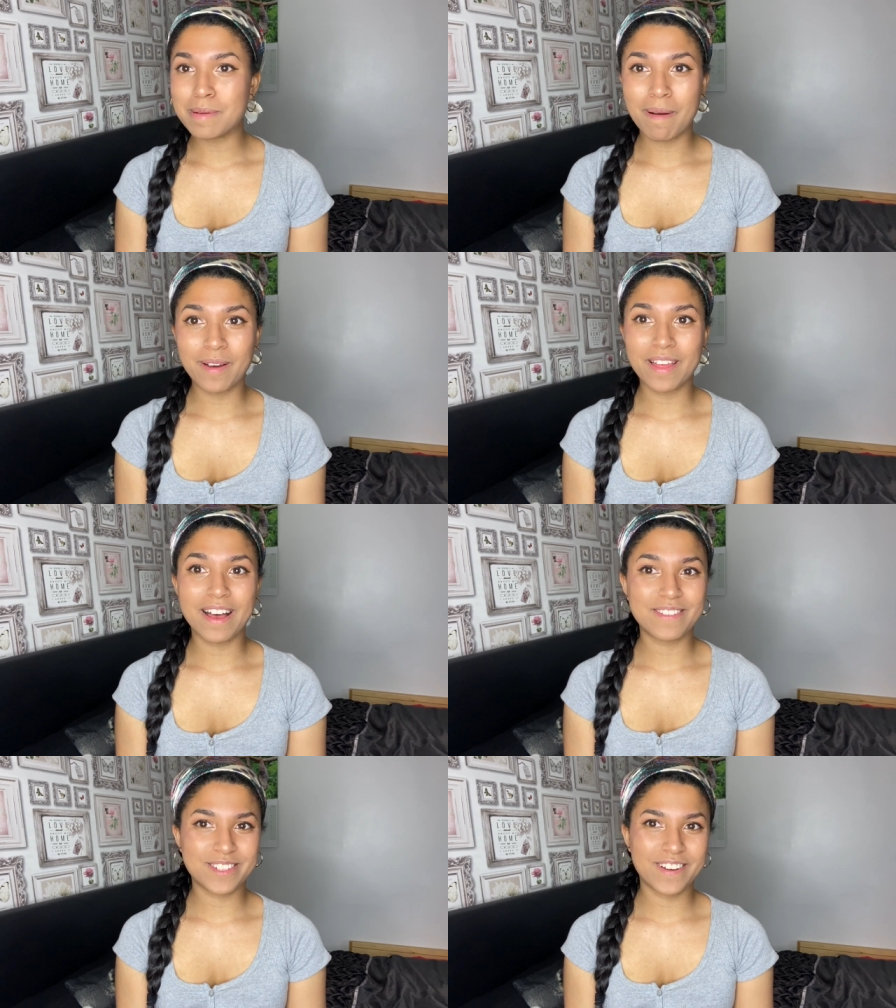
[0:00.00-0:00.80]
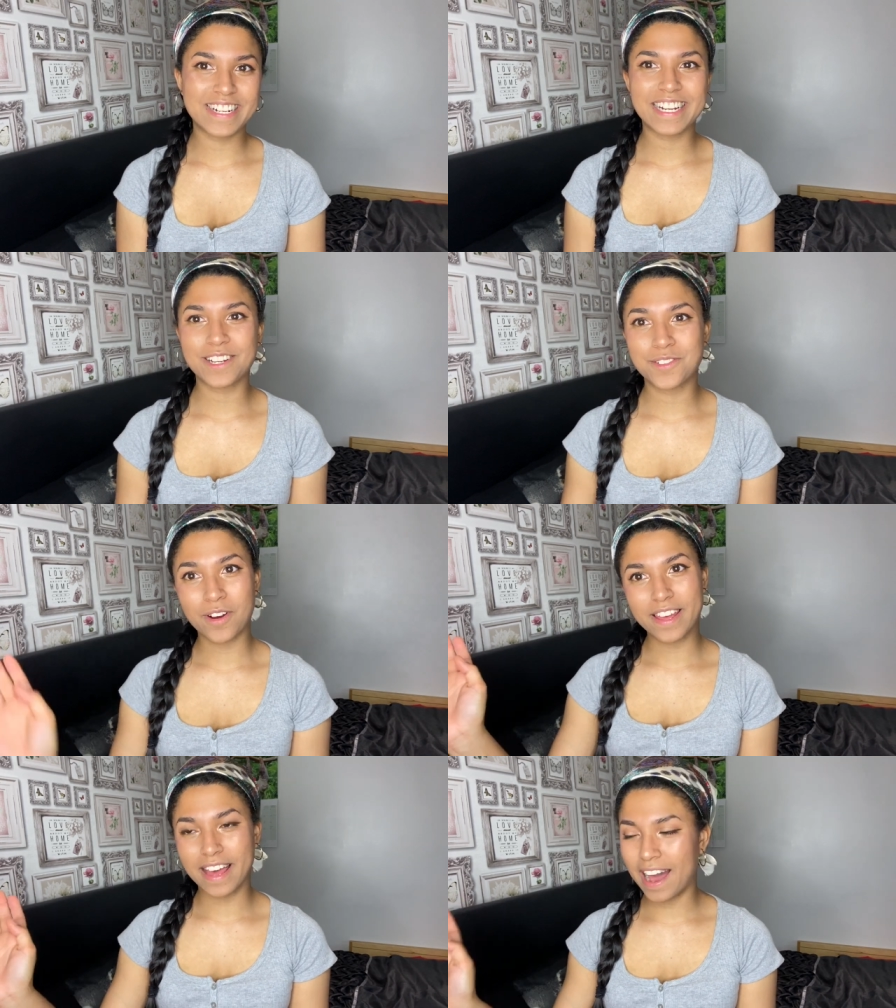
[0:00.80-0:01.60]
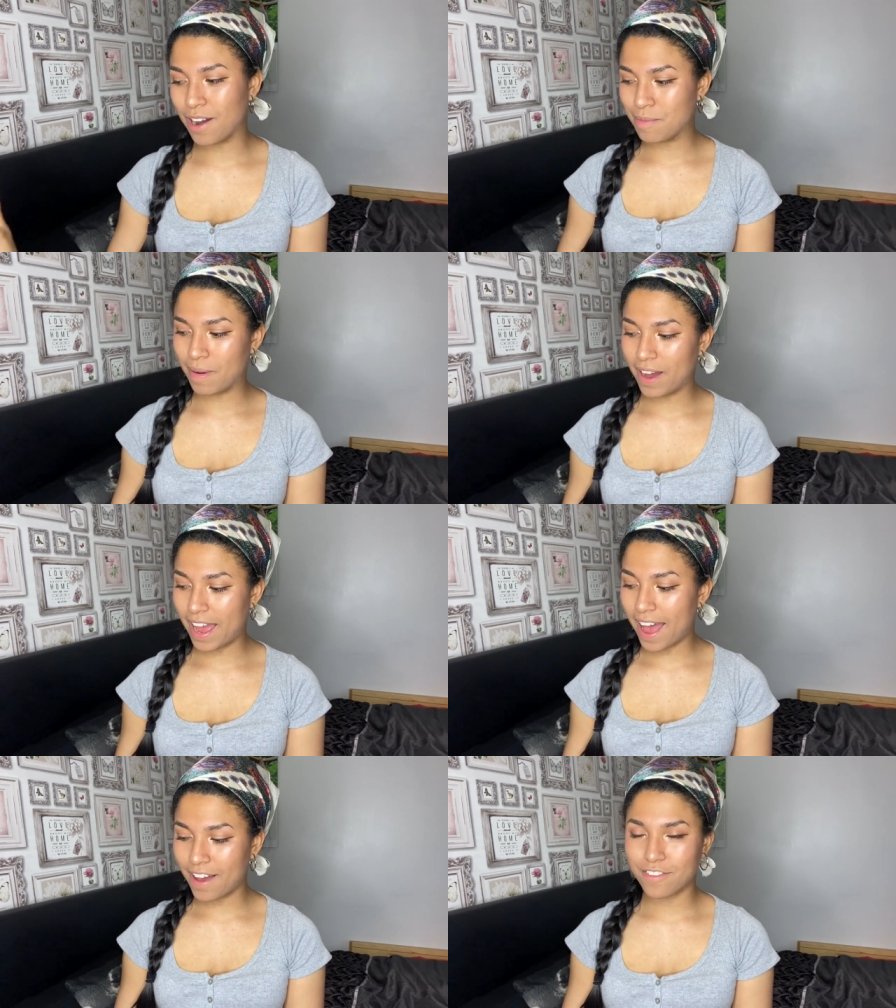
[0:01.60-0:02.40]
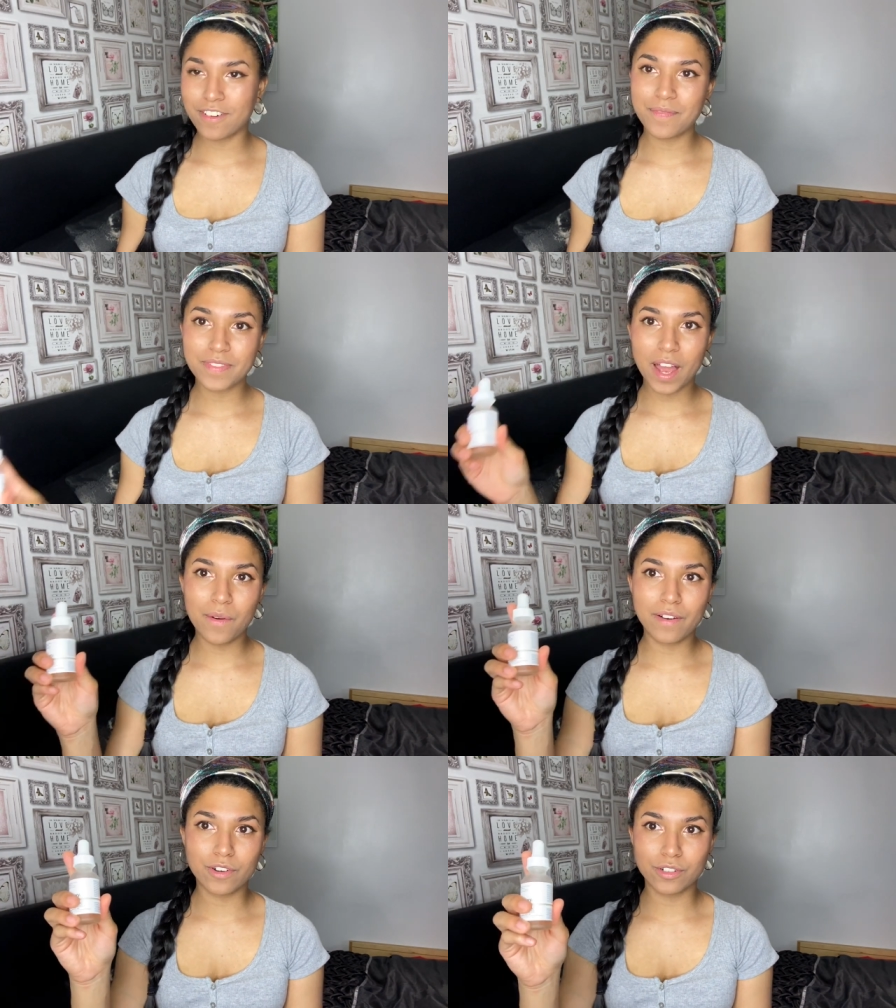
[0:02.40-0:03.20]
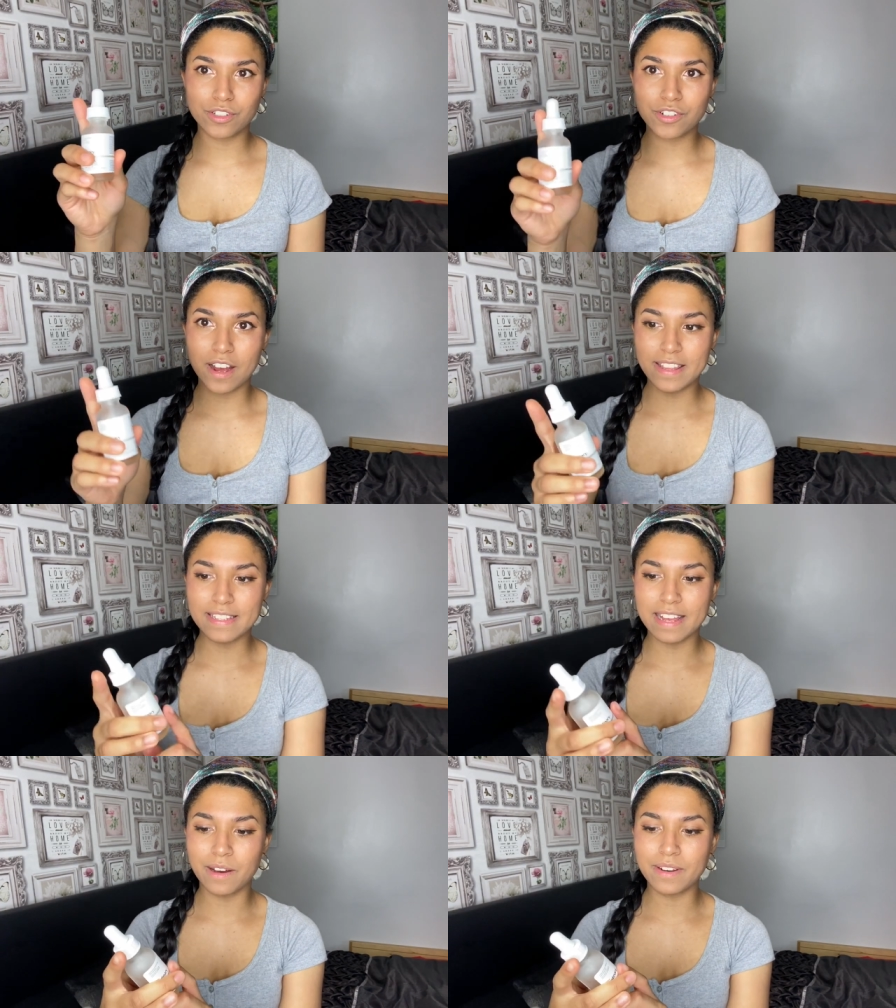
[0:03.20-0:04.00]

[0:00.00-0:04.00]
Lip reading: about that, so I didn't get to try that out. But I have, however, got to try this out.